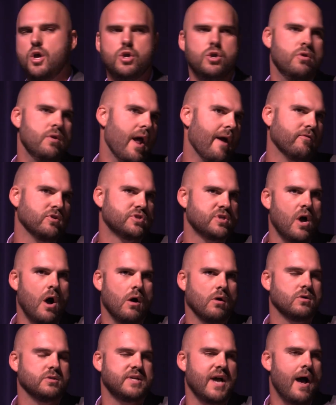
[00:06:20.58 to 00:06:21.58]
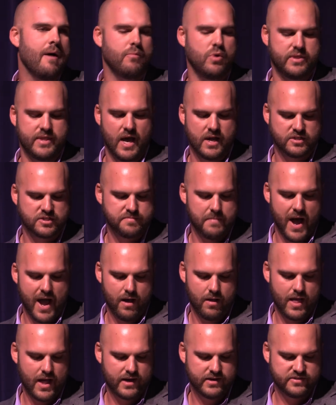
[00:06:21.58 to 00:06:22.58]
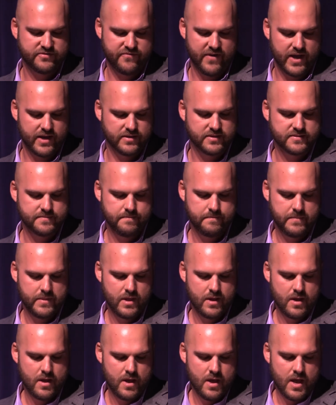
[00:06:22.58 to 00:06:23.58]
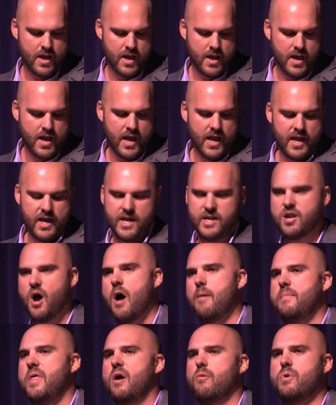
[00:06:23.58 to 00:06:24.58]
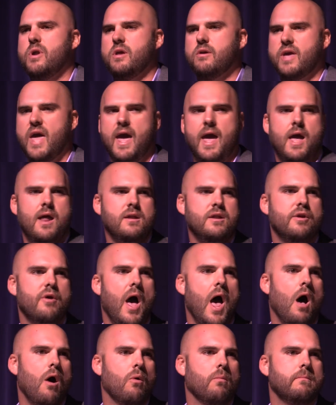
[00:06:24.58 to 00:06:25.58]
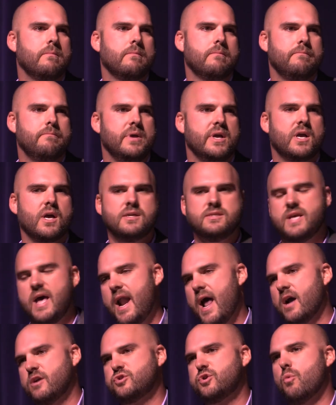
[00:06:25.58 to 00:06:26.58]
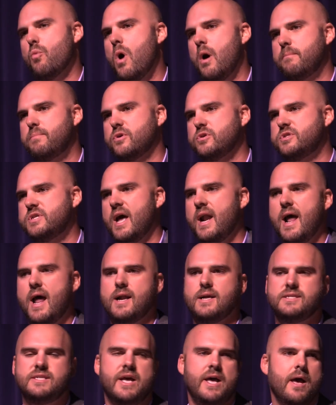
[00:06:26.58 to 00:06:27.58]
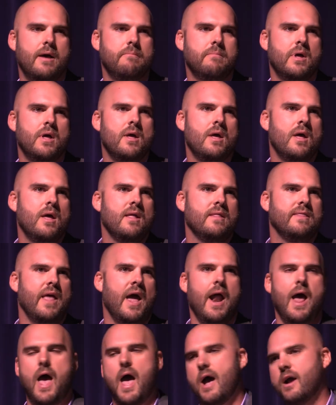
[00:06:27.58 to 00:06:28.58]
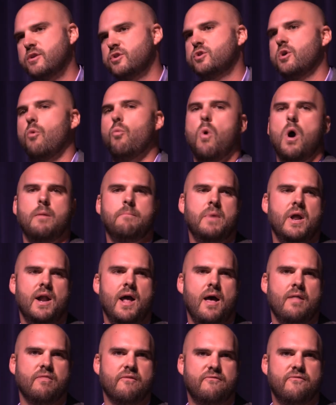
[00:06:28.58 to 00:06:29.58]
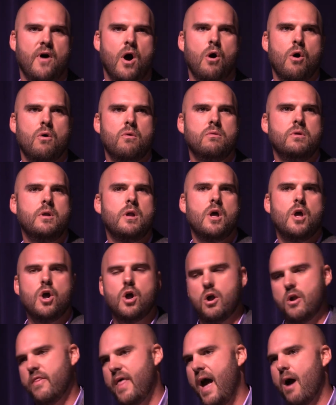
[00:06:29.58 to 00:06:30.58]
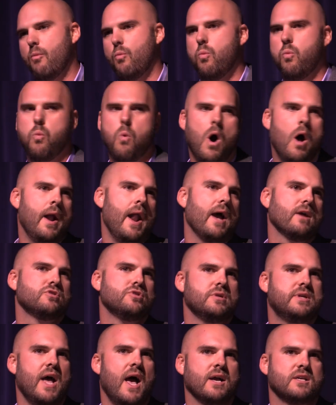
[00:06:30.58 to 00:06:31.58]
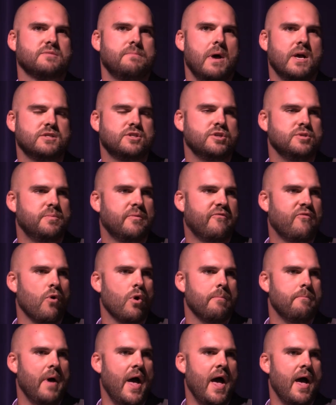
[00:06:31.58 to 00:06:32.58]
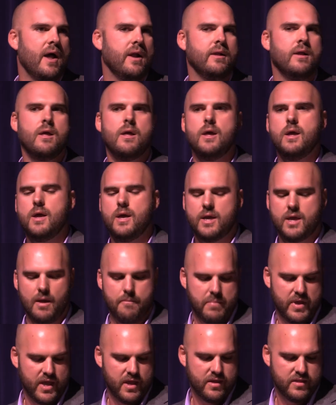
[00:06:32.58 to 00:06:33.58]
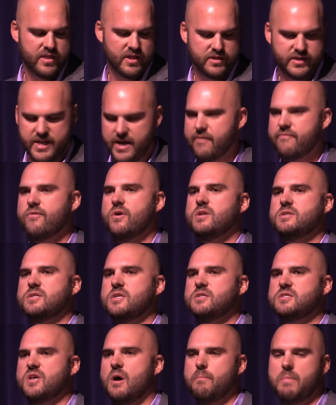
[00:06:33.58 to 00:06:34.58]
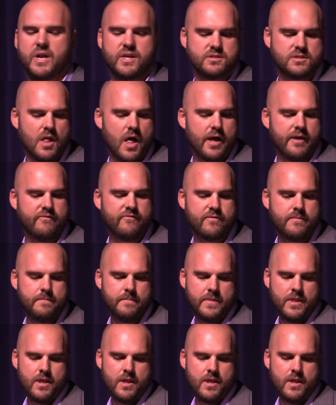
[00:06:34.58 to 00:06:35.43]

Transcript: You never saw Uncle Tommy without a smile on his face. He taught me that when you can, you help because that extra 1% on a tip, that extra one minute on the phone, or that one extra text message before bed can be the difference in somebody's life.